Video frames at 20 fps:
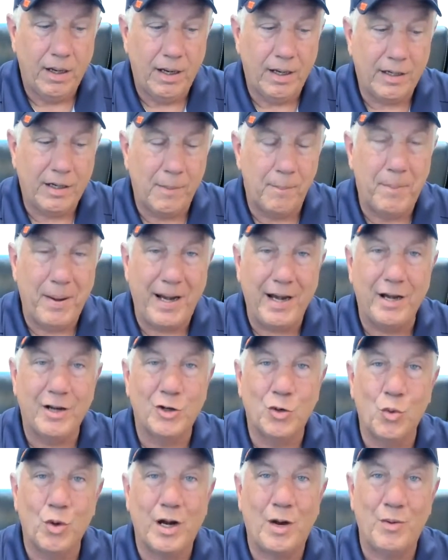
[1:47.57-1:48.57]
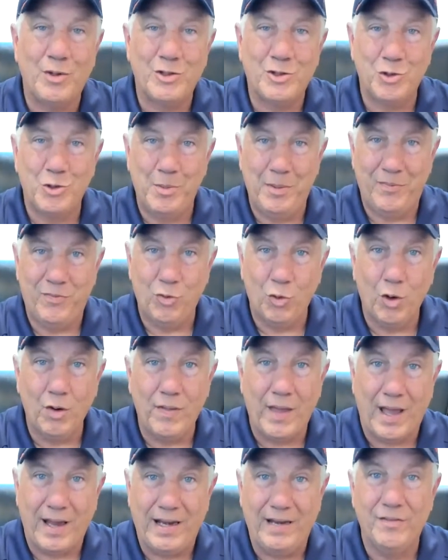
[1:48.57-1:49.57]
compared to what I was doing before
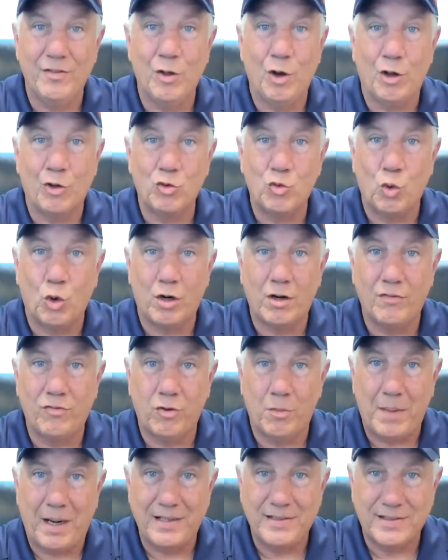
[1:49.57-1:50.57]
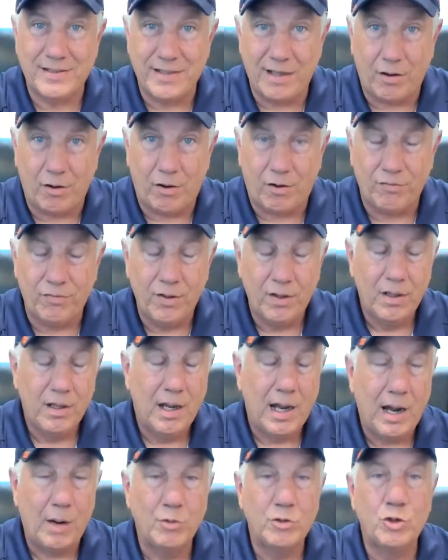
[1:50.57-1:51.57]
that, even though I was working for myself,
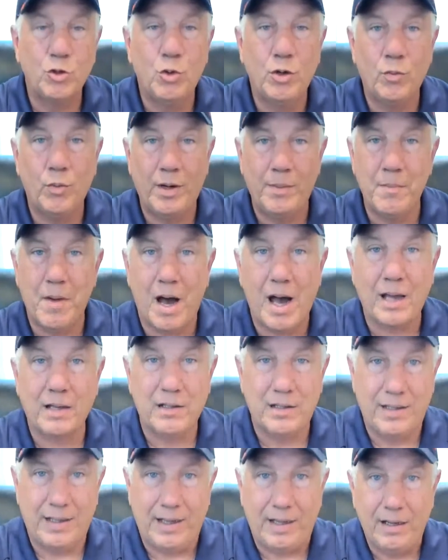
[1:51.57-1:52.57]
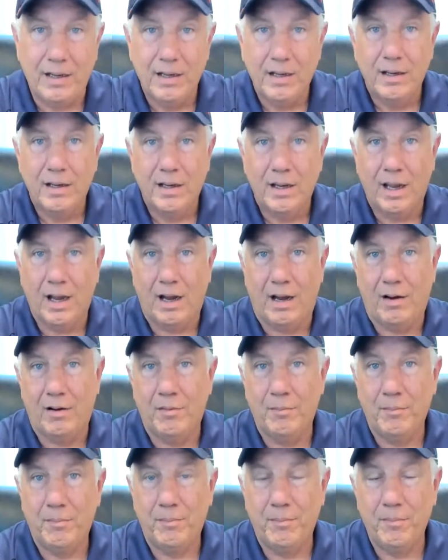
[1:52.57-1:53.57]
I was doing remodeling
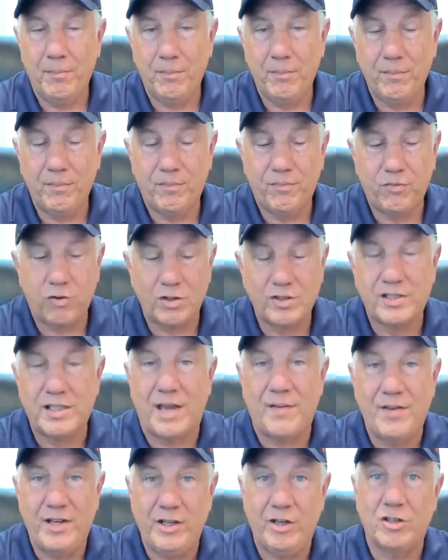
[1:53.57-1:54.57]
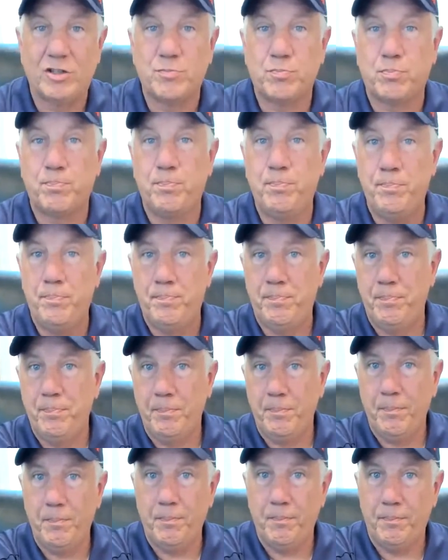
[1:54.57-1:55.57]
for 7 years
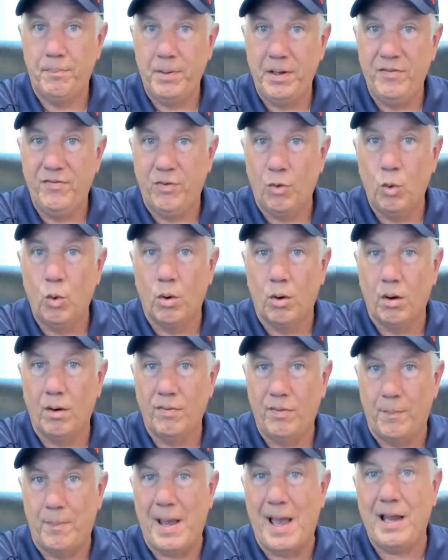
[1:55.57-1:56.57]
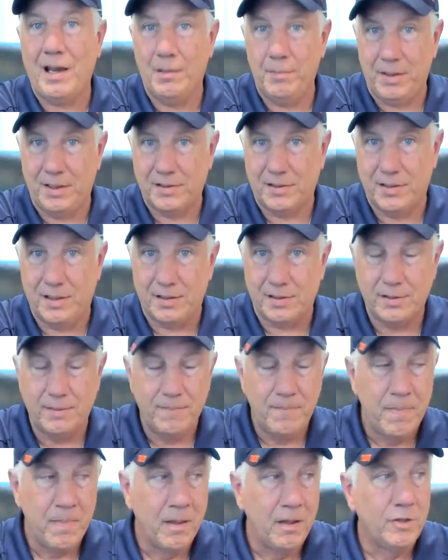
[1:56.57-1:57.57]
before the pallet business.
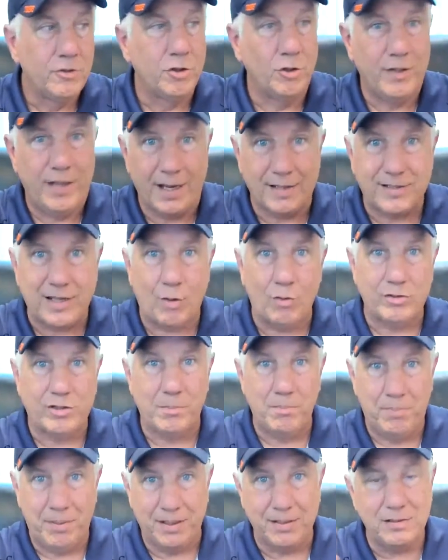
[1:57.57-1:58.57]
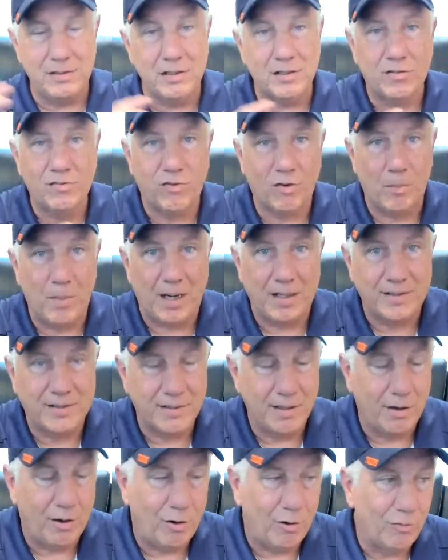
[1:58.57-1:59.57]
So yes, I was in business for
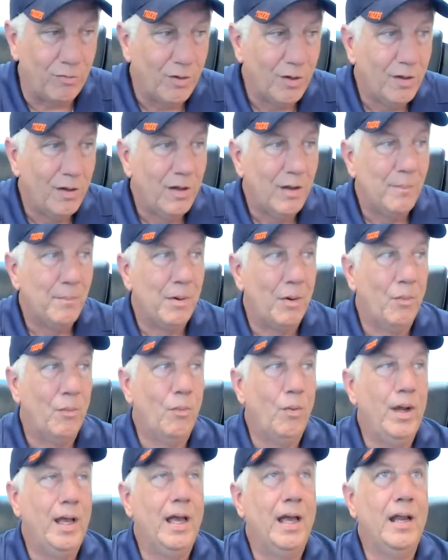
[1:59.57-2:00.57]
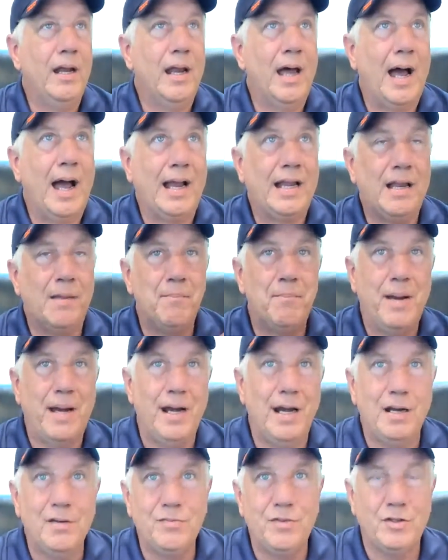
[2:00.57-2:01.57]
myself, but when I
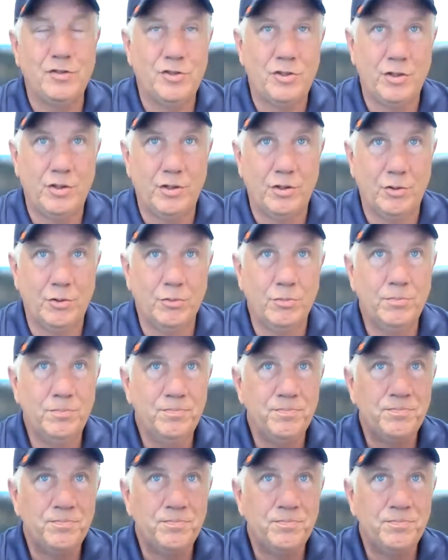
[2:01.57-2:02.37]
compared the two,